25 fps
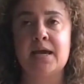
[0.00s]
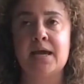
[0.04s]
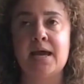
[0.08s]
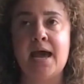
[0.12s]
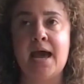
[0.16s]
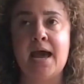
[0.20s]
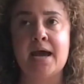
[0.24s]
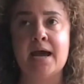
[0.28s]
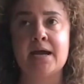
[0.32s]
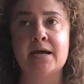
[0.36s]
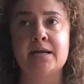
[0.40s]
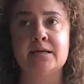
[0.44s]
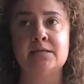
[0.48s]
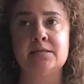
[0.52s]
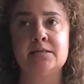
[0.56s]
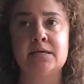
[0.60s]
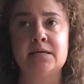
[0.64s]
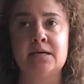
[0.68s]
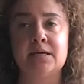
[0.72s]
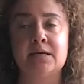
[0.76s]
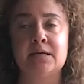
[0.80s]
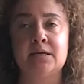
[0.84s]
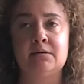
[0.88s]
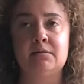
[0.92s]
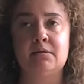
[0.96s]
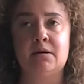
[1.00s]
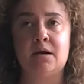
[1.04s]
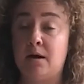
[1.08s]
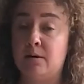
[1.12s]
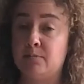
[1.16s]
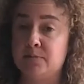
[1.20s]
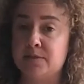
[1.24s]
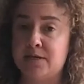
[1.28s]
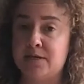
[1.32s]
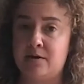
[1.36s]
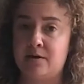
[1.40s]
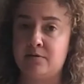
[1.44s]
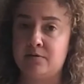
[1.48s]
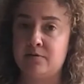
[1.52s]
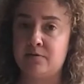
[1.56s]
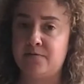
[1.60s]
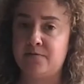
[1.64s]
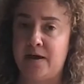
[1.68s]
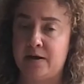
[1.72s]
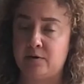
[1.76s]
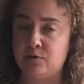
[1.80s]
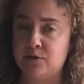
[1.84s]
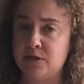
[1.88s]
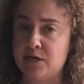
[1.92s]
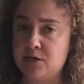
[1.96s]
And it comes out of the
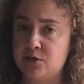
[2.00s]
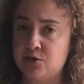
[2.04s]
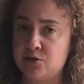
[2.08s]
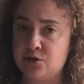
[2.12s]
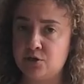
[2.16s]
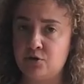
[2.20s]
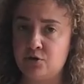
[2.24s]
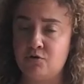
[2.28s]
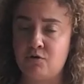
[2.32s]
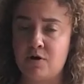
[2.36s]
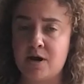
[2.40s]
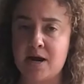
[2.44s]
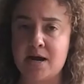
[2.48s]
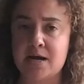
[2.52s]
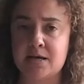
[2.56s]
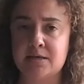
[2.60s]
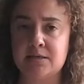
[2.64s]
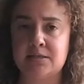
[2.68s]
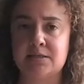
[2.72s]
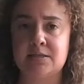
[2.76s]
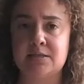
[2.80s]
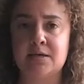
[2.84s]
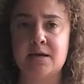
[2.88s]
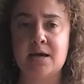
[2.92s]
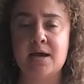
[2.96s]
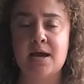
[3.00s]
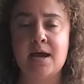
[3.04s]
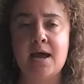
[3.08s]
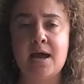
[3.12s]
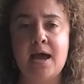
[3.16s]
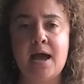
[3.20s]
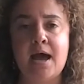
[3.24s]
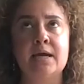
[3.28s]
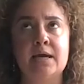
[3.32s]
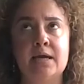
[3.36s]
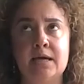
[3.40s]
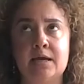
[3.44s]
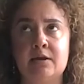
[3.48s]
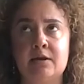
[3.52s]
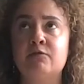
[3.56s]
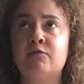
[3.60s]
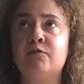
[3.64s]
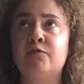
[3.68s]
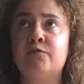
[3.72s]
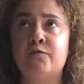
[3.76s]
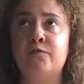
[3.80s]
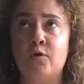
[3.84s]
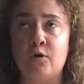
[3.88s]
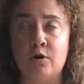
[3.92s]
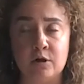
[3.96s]
foundation grant. In
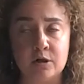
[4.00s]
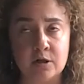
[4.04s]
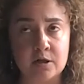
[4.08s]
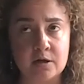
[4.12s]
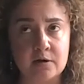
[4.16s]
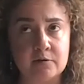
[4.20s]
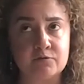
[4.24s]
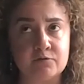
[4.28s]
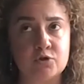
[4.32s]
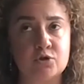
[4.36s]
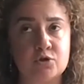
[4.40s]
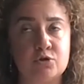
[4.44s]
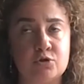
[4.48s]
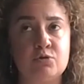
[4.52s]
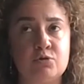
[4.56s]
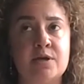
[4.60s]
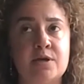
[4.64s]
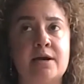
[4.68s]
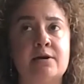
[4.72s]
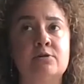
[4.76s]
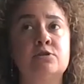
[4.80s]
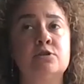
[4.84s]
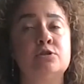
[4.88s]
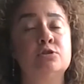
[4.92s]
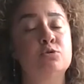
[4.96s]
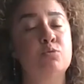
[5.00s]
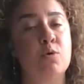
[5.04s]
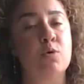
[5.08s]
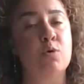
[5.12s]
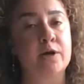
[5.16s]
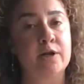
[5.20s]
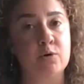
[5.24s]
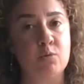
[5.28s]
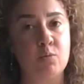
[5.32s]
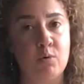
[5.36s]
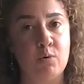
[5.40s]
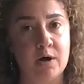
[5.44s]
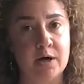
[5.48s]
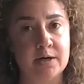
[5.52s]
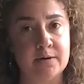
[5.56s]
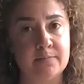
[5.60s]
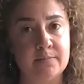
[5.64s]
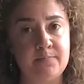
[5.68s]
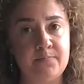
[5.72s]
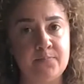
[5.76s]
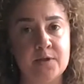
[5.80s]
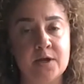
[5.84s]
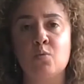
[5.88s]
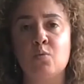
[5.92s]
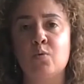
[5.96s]
fall of
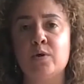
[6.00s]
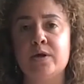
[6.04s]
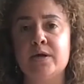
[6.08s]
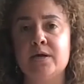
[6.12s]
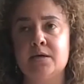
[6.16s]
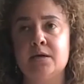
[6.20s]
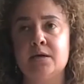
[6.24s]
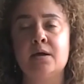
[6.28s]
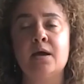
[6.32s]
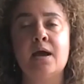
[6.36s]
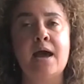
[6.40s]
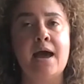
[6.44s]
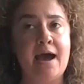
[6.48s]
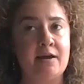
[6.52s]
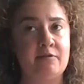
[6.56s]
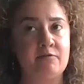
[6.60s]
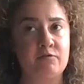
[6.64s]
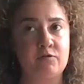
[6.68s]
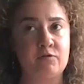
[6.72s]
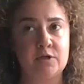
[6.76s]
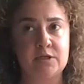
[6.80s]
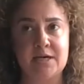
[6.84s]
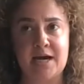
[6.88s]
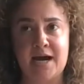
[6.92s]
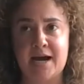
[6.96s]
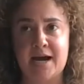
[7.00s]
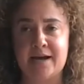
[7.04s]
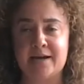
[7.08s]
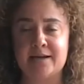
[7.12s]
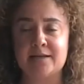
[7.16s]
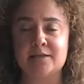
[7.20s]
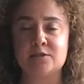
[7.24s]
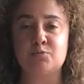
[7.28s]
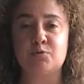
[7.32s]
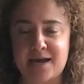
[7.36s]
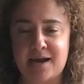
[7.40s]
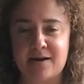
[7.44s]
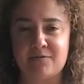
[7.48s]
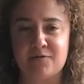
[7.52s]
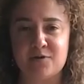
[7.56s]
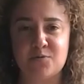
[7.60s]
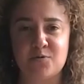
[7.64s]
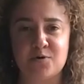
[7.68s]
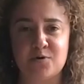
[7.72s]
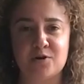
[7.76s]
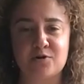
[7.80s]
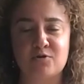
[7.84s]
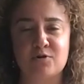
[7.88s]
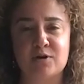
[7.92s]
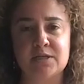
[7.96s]
2021, we advertised to
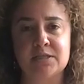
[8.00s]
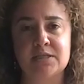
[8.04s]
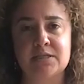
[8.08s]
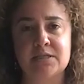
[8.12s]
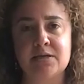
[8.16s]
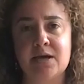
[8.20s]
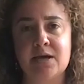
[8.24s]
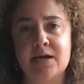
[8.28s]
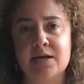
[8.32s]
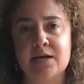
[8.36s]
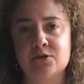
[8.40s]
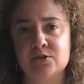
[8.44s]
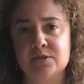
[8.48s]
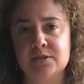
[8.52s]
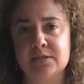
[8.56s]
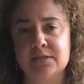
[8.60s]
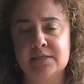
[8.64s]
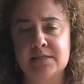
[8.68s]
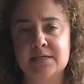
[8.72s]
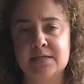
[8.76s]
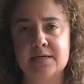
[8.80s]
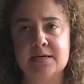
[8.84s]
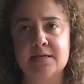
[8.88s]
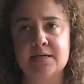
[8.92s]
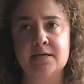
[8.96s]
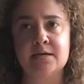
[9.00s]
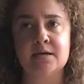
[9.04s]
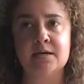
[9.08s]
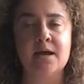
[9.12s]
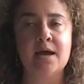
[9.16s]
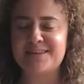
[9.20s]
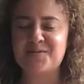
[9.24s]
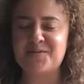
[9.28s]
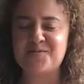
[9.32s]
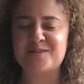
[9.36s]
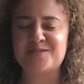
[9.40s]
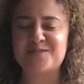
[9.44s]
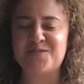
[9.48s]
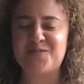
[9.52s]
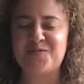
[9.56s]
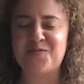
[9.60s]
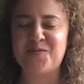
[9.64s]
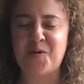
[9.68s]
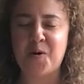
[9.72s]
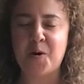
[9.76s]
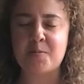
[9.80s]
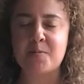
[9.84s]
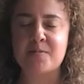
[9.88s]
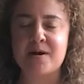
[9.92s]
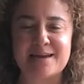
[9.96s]
everyone across the agency. There was a
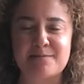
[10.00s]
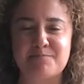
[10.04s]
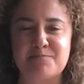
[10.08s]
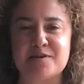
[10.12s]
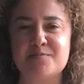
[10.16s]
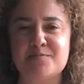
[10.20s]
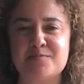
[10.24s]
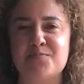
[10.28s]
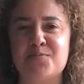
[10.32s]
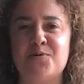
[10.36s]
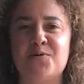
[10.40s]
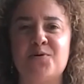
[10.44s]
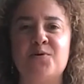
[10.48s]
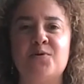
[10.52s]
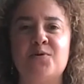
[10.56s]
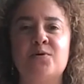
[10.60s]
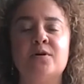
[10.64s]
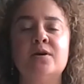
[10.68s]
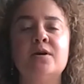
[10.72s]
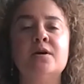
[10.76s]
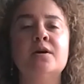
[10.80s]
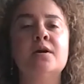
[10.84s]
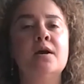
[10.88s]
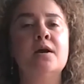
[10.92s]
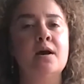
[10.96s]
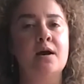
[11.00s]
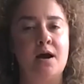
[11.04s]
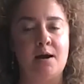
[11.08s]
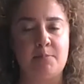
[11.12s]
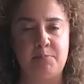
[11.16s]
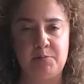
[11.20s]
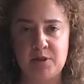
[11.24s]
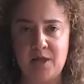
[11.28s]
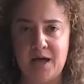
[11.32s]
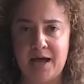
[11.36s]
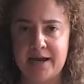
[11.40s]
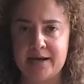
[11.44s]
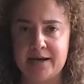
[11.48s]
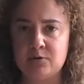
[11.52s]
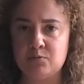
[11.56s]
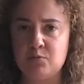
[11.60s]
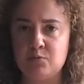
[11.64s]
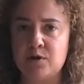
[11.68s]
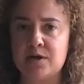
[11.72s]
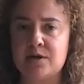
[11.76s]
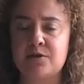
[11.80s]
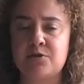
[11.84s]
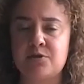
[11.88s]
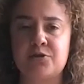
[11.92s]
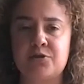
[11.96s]
form that people applied
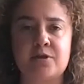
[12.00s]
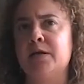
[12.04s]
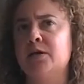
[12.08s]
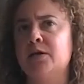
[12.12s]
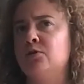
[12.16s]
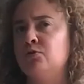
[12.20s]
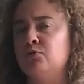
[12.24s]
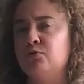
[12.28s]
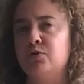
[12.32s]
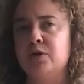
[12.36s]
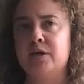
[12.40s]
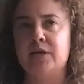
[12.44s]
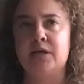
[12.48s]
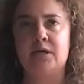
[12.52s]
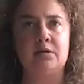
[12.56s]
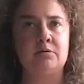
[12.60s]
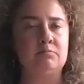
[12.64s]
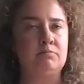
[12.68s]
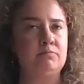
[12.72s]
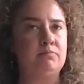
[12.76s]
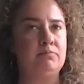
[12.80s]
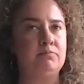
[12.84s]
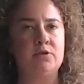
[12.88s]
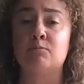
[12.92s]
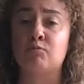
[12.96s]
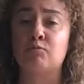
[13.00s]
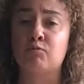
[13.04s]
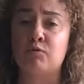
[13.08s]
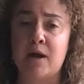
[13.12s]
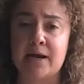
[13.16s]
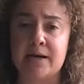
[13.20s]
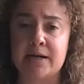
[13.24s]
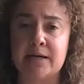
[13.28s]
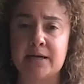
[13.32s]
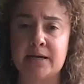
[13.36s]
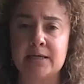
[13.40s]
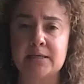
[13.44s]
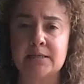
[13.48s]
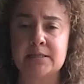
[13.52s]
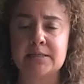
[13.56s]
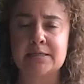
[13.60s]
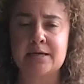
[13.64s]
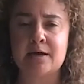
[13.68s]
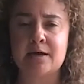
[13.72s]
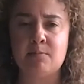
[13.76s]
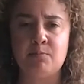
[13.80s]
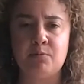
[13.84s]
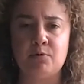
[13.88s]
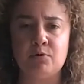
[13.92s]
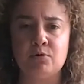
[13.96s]
with, including some writing
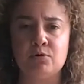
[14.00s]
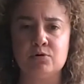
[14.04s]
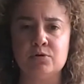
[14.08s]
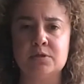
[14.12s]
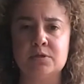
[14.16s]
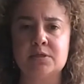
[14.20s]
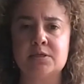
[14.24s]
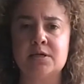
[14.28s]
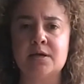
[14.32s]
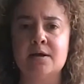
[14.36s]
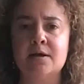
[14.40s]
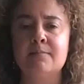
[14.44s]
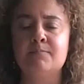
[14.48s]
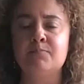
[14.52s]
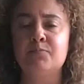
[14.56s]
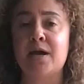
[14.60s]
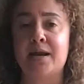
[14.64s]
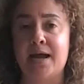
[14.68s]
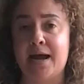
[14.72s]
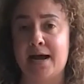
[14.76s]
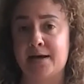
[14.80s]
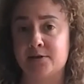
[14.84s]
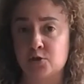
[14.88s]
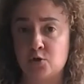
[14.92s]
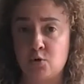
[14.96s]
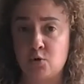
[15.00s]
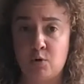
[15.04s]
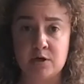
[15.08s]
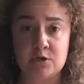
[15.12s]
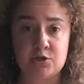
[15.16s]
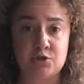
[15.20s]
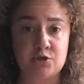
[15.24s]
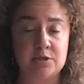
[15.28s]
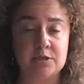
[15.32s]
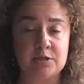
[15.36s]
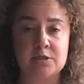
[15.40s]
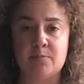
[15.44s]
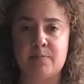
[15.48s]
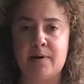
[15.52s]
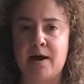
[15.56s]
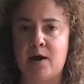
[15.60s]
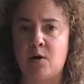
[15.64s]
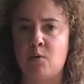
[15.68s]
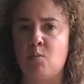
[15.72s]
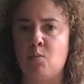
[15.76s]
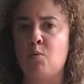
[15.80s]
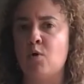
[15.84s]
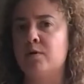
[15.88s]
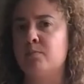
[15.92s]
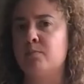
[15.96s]
samples that asked questions
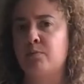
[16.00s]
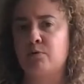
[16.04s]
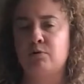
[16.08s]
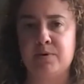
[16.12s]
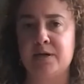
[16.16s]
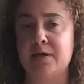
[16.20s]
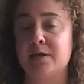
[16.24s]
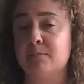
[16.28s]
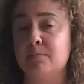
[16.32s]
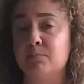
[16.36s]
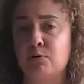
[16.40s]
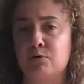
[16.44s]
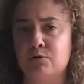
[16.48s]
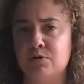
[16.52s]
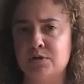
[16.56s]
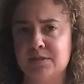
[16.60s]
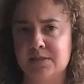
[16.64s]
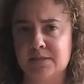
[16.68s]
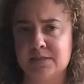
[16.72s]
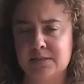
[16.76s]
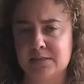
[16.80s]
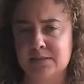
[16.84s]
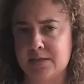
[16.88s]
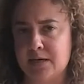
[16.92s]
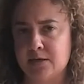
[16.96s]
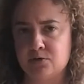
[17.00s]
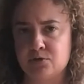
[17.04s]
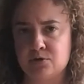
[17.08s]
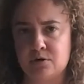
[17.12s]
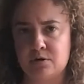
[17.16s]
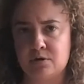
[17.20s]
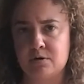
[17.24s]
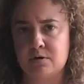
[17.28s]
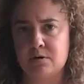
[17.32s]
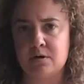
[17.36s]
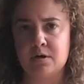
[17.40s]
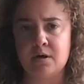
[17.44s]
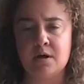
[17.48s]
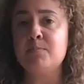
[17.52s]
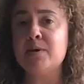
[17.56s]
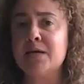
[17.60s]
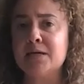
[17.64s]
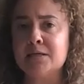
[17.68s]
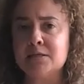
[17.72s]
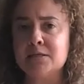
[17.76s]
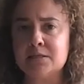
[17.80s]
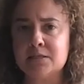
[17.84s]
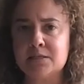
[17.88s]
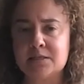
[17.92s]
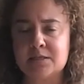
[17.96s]
about what being person-centered
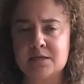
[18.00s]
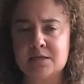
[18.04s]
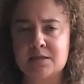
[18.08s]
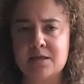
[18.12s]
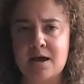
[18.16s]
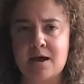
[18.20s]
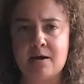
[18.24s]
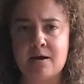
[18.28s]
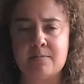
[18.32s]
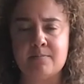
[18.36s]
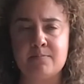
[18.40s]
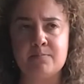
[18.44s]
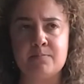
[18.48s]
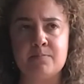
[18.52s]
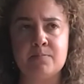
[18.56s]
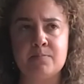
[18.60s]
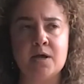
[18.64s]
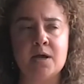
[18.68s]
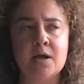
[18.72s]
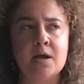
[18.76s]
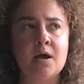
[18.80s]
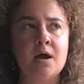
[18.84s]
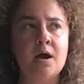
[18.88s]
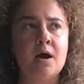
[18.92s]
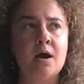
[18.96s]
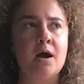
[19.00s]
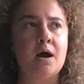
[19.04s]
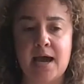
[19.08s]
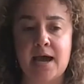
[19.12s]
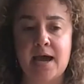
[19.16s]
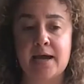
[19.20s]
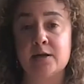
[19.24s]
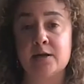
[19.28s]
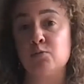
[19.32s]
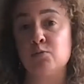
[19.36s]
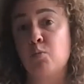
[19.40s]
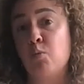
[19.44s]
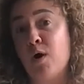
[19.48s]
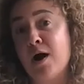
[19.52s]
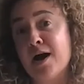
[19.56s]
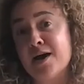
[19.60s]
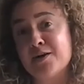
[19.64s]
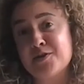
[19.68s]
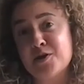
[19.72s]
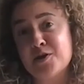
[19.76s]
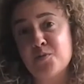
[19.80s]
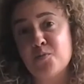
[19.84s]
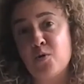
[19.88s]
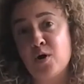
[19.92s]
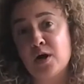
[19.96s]
means to them and why
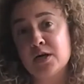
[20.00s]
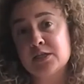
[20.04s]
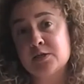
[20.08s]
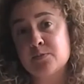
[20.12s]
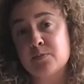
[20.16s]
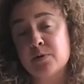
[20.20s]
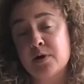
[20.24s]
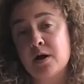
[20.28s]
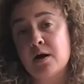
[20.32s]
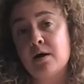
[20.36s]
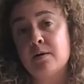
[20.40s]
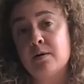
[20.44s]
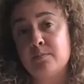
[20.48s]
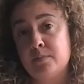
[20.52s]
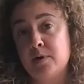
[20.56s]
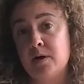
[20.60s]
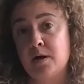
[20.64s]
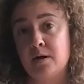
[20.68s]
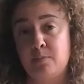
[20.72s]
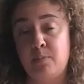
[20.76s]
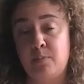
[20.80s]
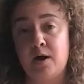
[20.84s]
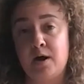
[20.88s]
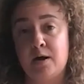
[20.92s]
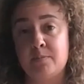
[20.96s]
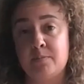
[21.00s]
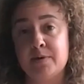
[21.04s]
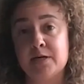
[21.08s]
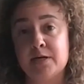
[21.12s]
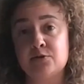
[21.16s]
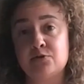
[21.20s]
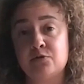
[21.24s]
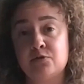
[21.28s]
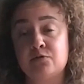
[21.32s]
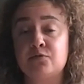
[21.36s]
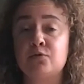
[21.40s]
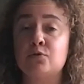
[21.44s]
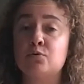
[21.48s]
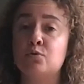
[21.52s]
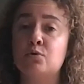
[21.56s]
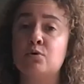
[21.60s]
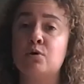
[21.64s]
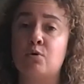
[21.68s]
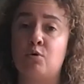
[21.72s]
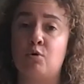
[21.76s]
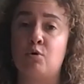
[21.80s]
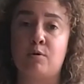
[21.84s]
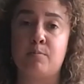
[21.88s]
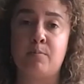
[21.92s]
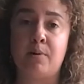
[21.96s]
they want to become a POM
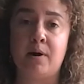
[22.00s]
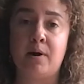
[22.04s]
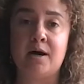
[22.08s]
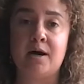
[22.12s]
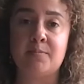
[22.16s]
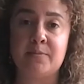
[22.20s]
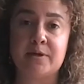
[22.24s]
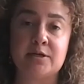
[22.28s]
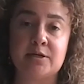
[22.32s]
interviewer or a POM